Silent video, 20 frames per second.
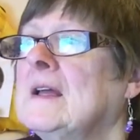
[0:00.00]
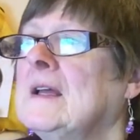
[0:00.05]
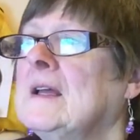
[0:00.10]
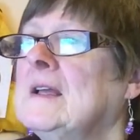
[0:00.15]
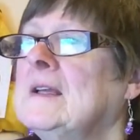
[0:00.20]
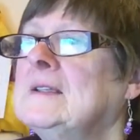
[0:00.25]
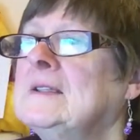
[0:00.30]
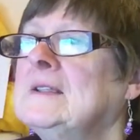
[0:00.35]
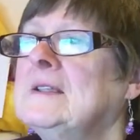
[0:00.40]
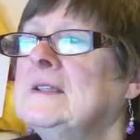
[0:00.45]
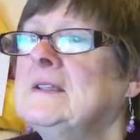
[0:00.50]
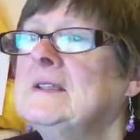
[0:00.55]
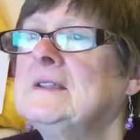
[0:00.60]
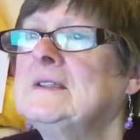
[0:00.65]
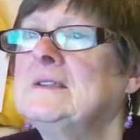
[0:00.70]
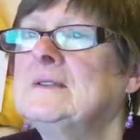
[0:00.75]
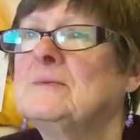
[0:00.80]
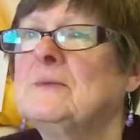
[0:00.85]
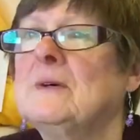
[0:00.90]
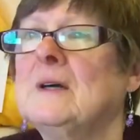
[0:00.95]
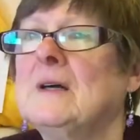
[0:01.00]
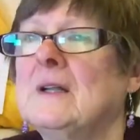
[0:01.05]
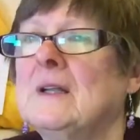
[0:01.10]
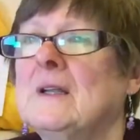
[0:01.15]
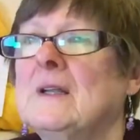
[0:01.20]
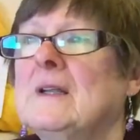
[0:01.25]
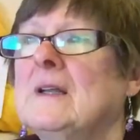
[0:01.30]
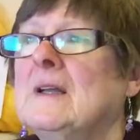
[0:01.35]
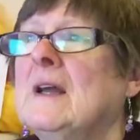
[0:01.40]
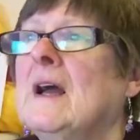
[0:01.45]
Is it this
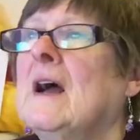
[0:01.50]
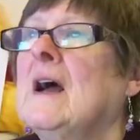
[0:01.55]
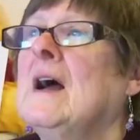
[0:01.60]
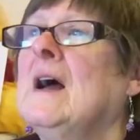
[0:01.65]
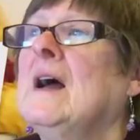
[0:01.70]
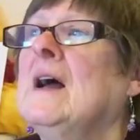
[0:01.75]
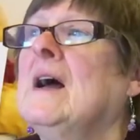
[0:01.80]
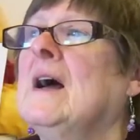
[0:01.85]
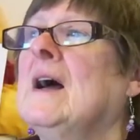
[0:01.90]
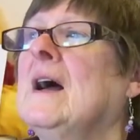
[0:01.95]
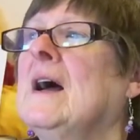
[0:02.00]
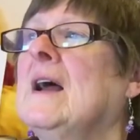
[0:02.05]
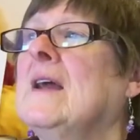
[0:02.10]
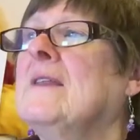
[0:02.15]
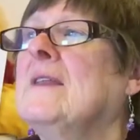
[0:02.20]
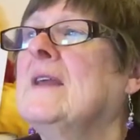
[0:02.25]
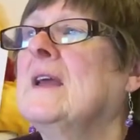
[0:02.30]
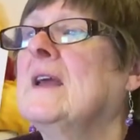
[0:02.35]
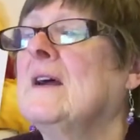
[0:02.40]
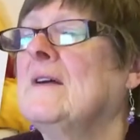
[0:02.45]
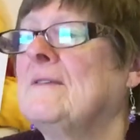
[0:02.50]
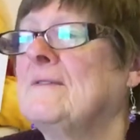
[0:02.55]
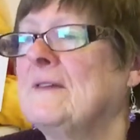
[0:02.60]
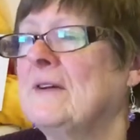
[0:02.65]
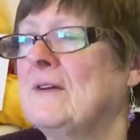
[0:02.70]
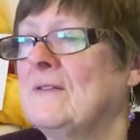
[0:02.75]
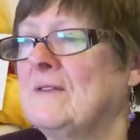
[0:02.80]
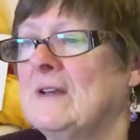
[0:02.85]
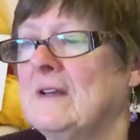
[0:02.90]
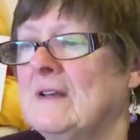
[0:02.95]
one? Aha, I think I
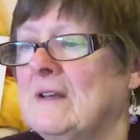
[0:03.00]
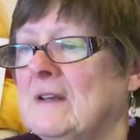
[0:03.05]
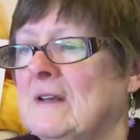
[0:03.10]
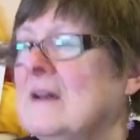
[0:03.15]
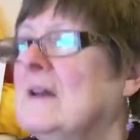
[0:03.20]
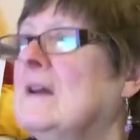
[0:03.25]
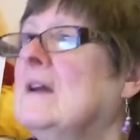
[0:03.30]
found it.